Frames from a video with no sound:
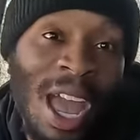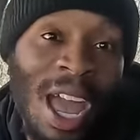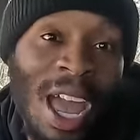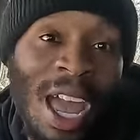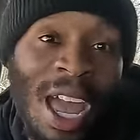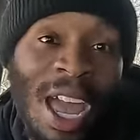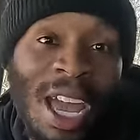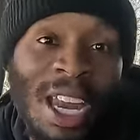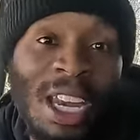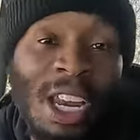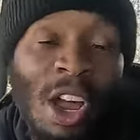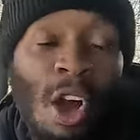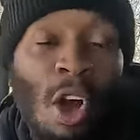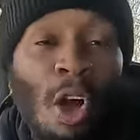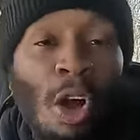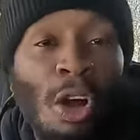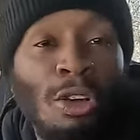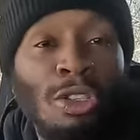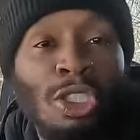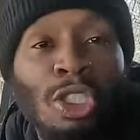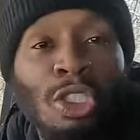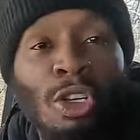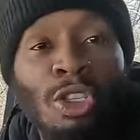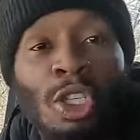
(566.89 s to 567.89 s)
And
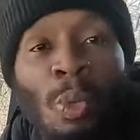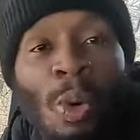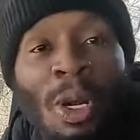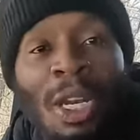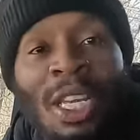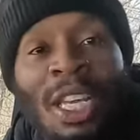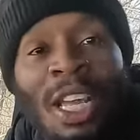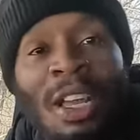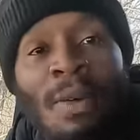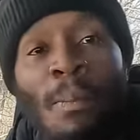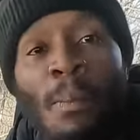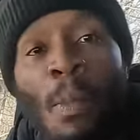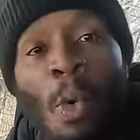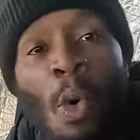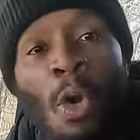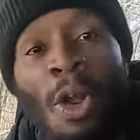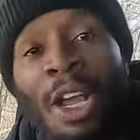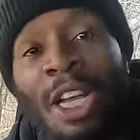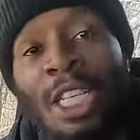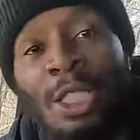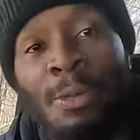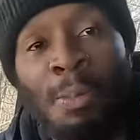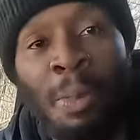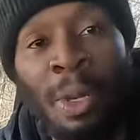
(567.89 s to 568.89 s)
also you wanna get
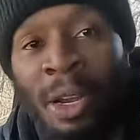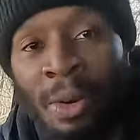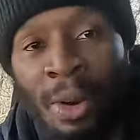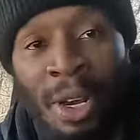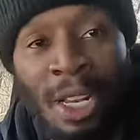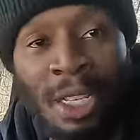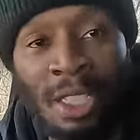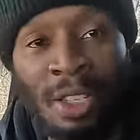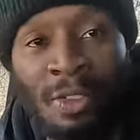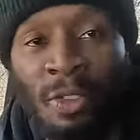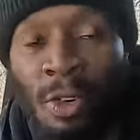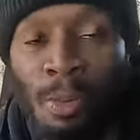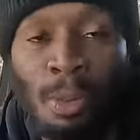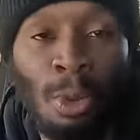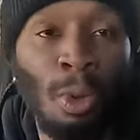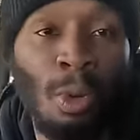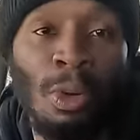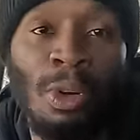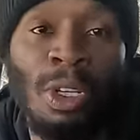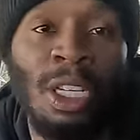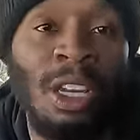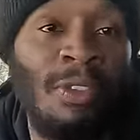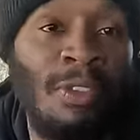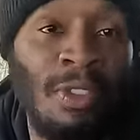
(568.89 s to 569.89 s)
more experience from
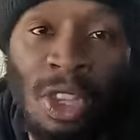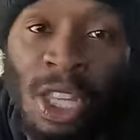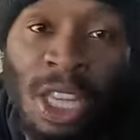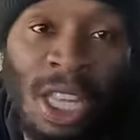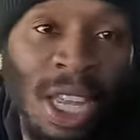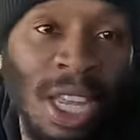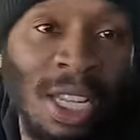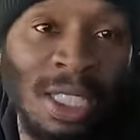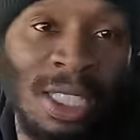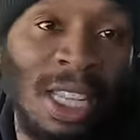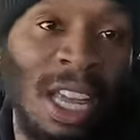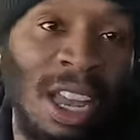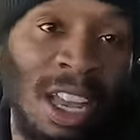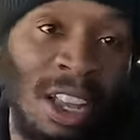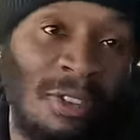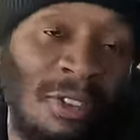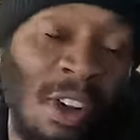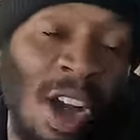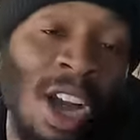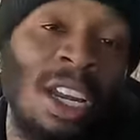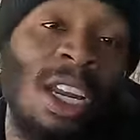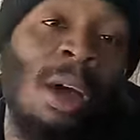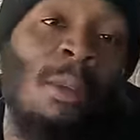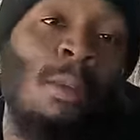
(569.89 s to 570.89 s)
doing different things. Like
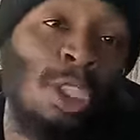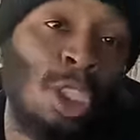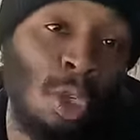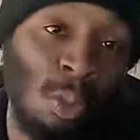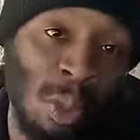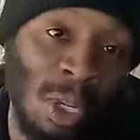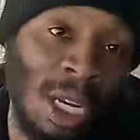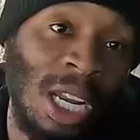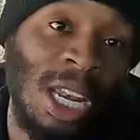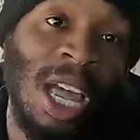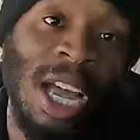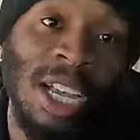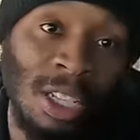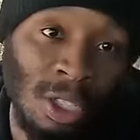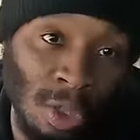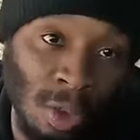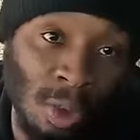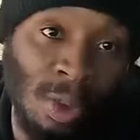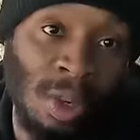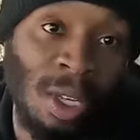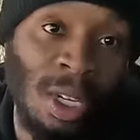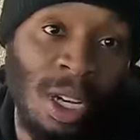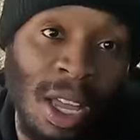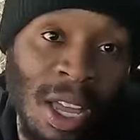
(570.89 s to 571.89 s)
find out what you really like
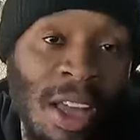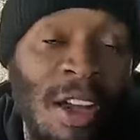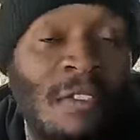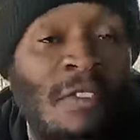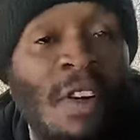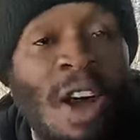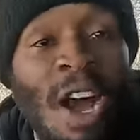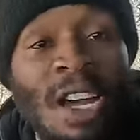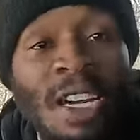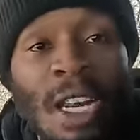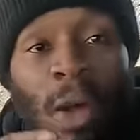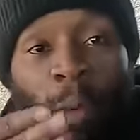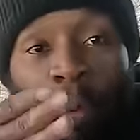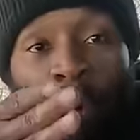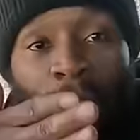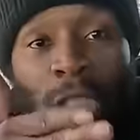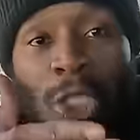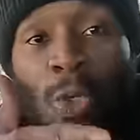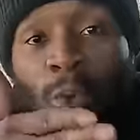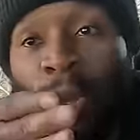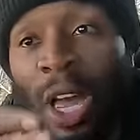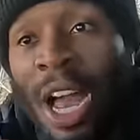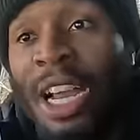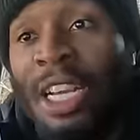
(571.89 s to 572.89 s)
doing. Find out
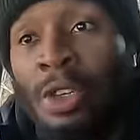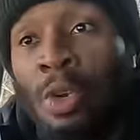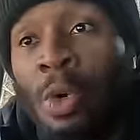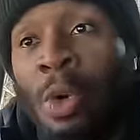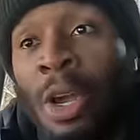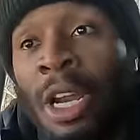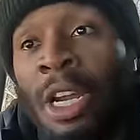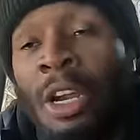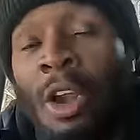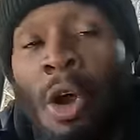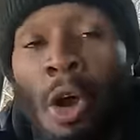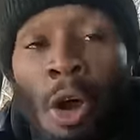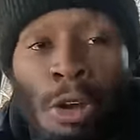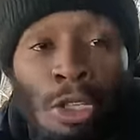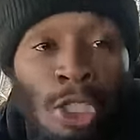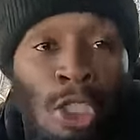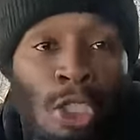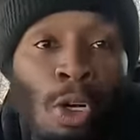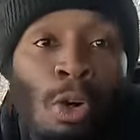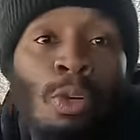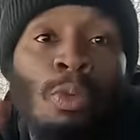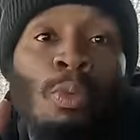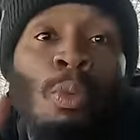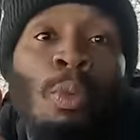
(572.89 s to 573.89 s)
what you like doing,
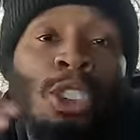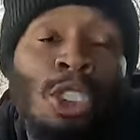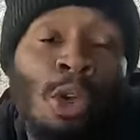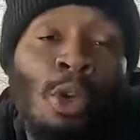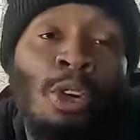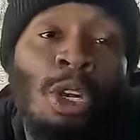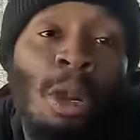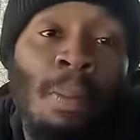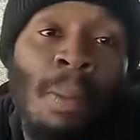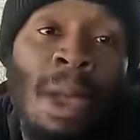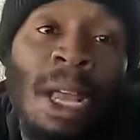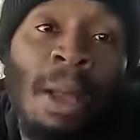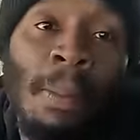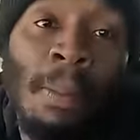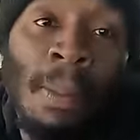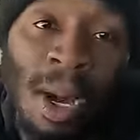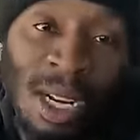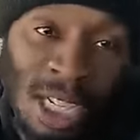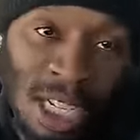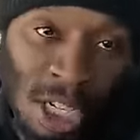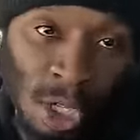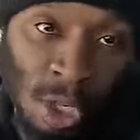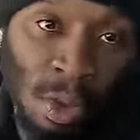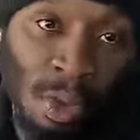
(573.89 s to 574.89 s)
also what you're gonna make
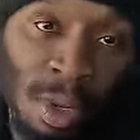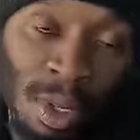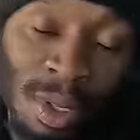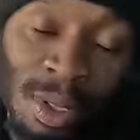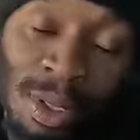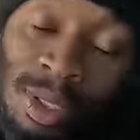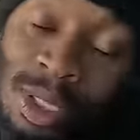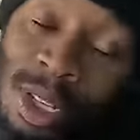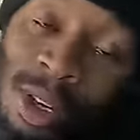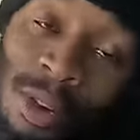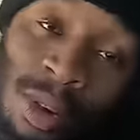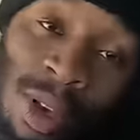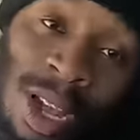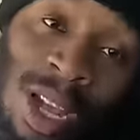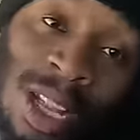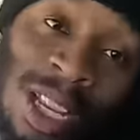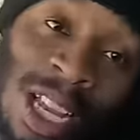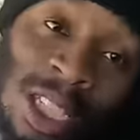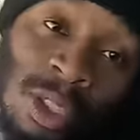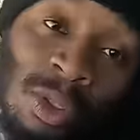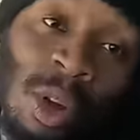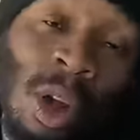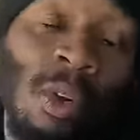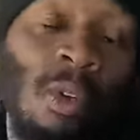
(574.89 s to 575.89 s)
money doing. So
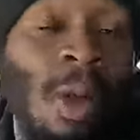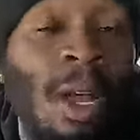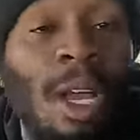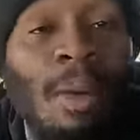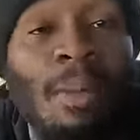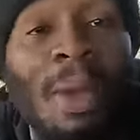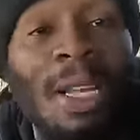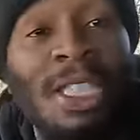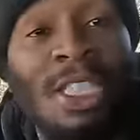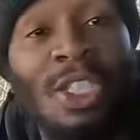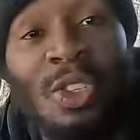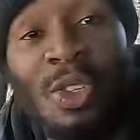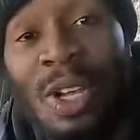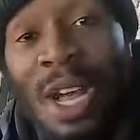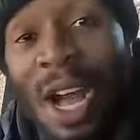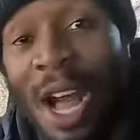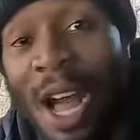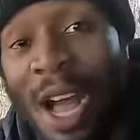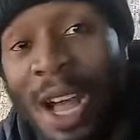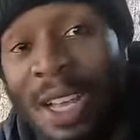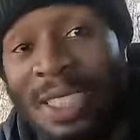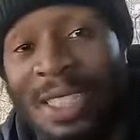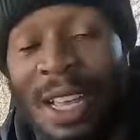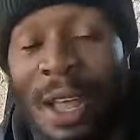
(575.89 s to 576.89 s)
that's what I recommend to you
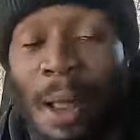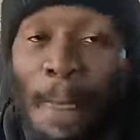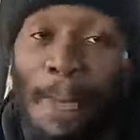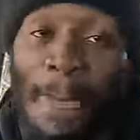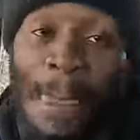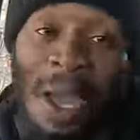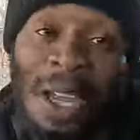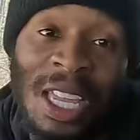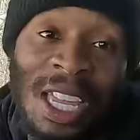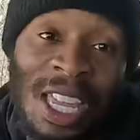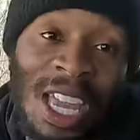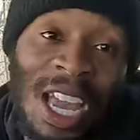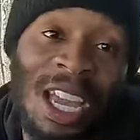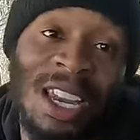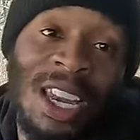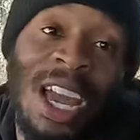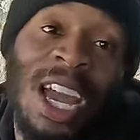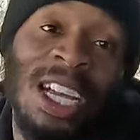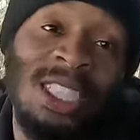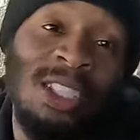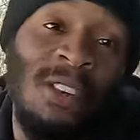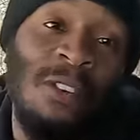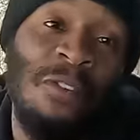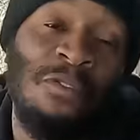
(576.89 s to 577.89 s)
guys. Again,
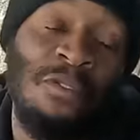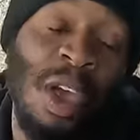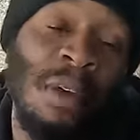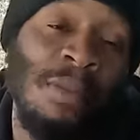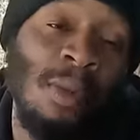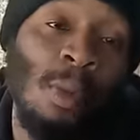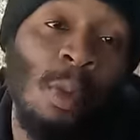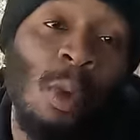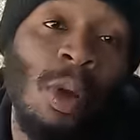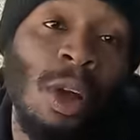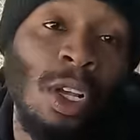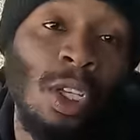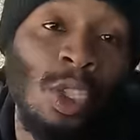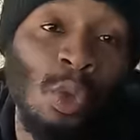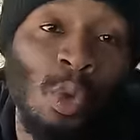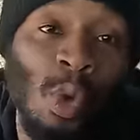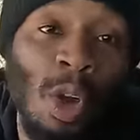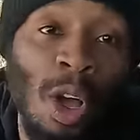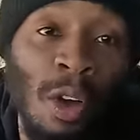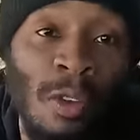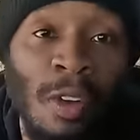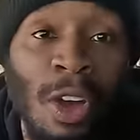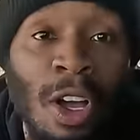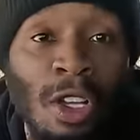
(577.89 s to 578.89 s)
as of February
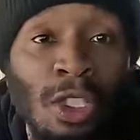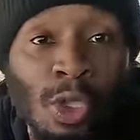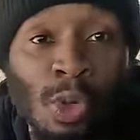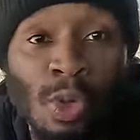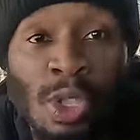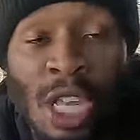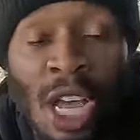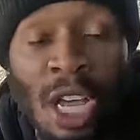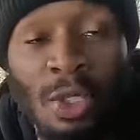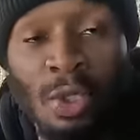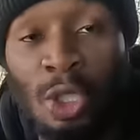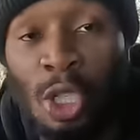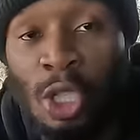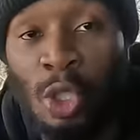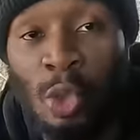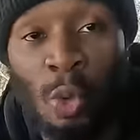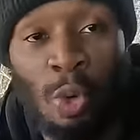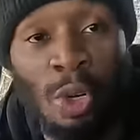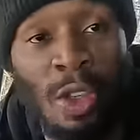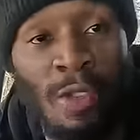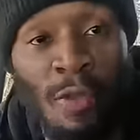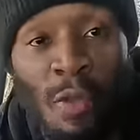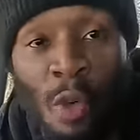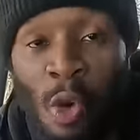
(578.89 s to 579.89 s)
12th,
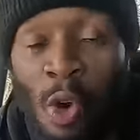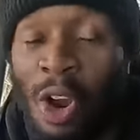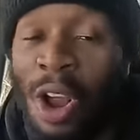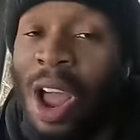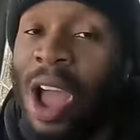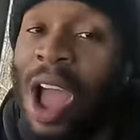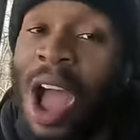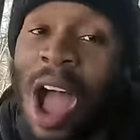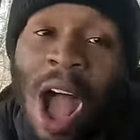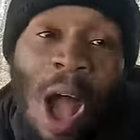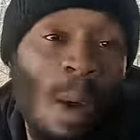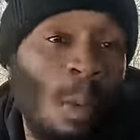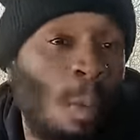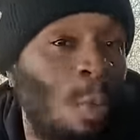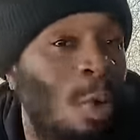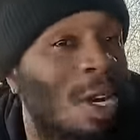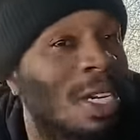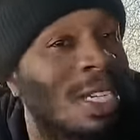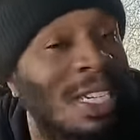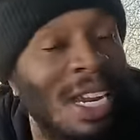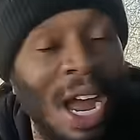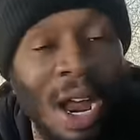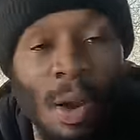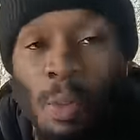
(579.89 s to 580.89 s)
2024, I
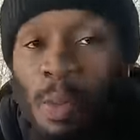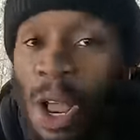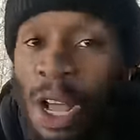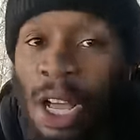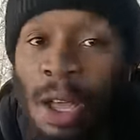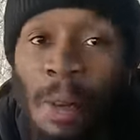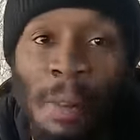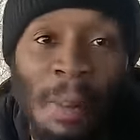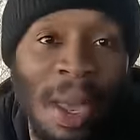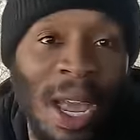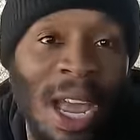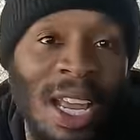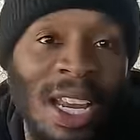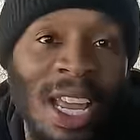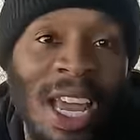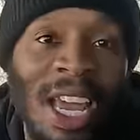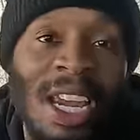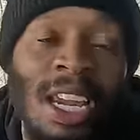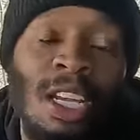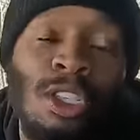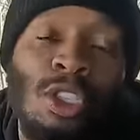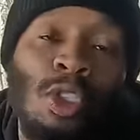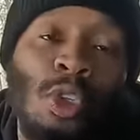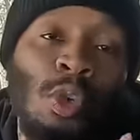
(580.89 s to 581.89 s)
would not recommend
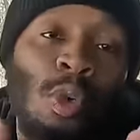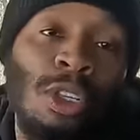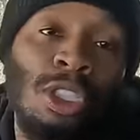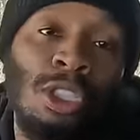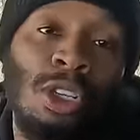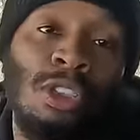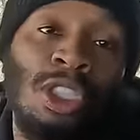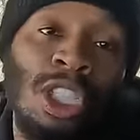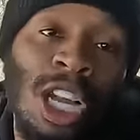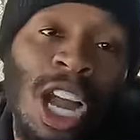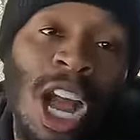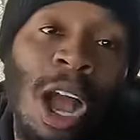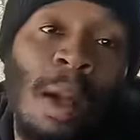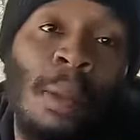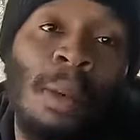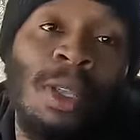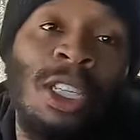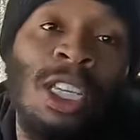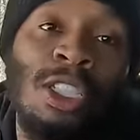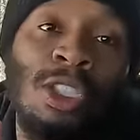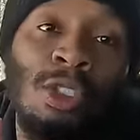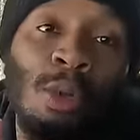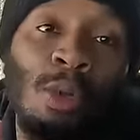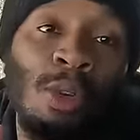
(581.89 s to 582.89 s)
that you quit your job
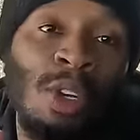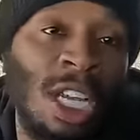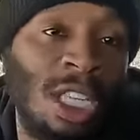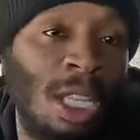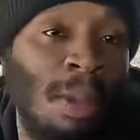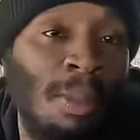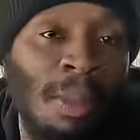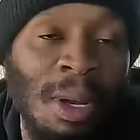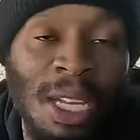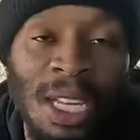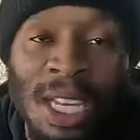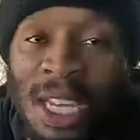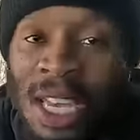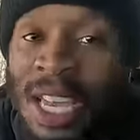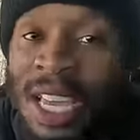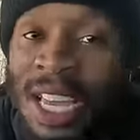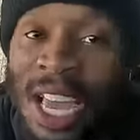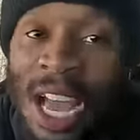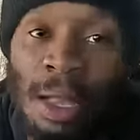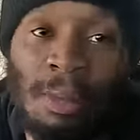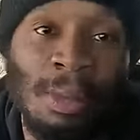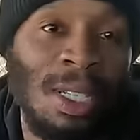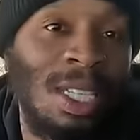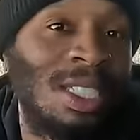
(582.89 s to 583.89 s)
and just do nothing but
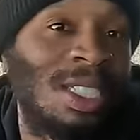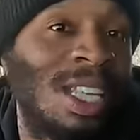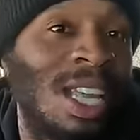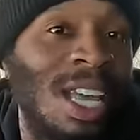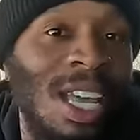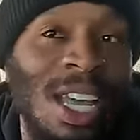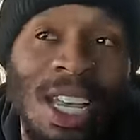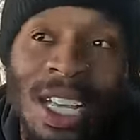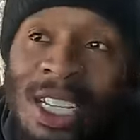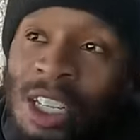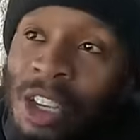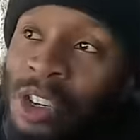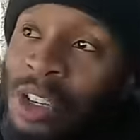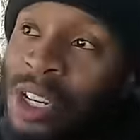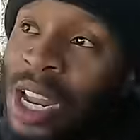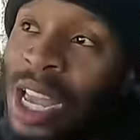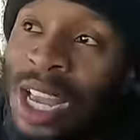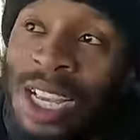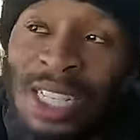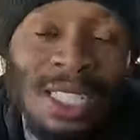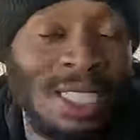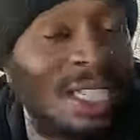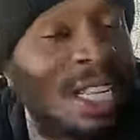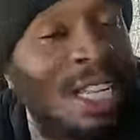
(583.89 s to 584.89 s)
gig apps because
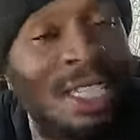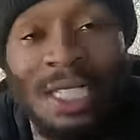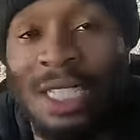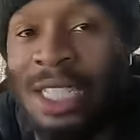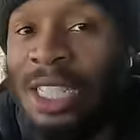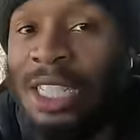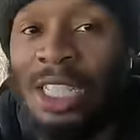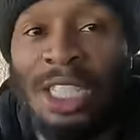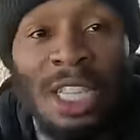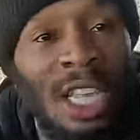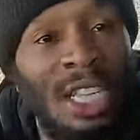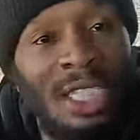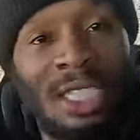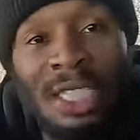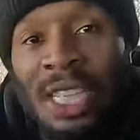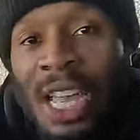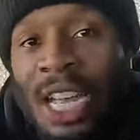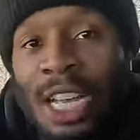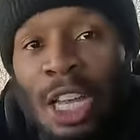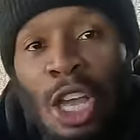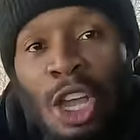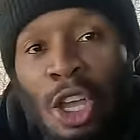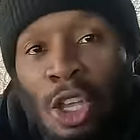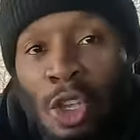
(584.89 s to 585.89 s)
it's, it's, it's
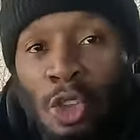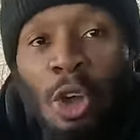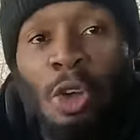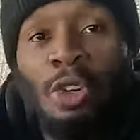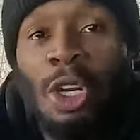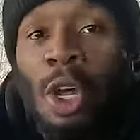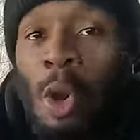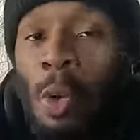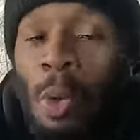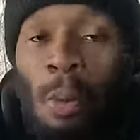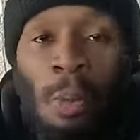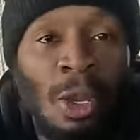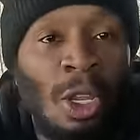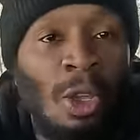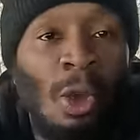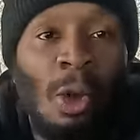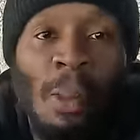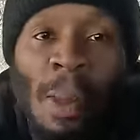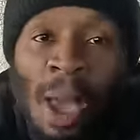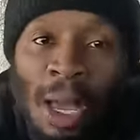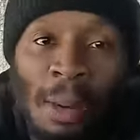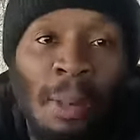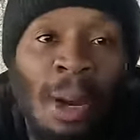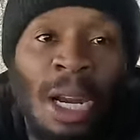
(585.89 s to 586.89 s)
like you don't know when you're
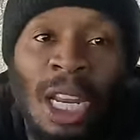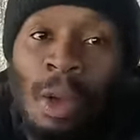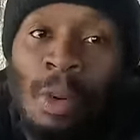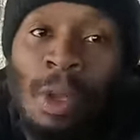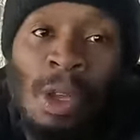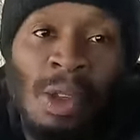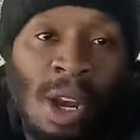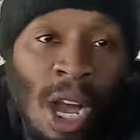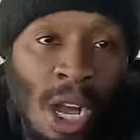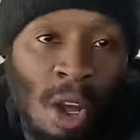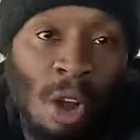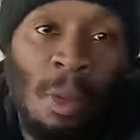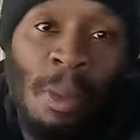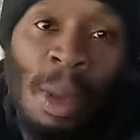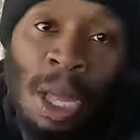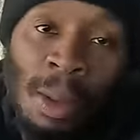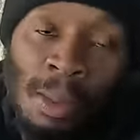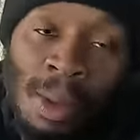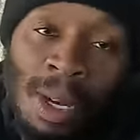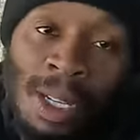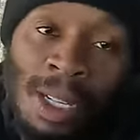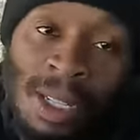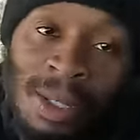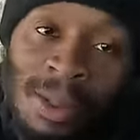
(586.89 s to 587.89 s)
going to make money and when you're not going to
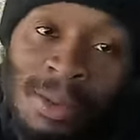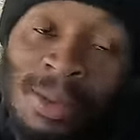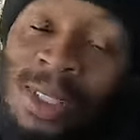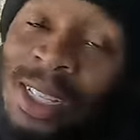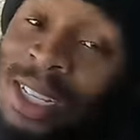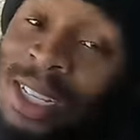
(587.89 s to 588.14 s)
make money.